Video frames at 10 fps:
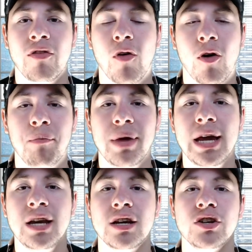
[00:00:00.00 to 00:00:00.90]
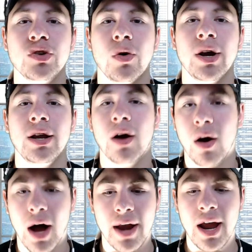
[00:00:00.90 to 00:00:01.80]
for me to join
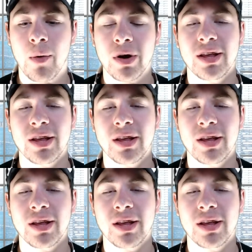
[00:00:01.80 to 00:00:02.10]
a network